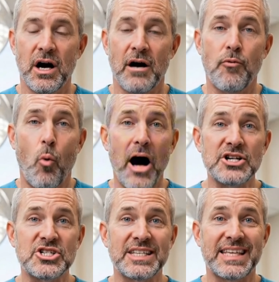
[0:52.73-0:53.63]
of
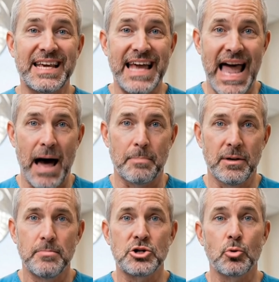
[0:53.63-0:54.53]
watching the gap
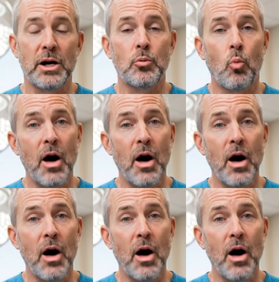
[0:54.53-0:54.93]
between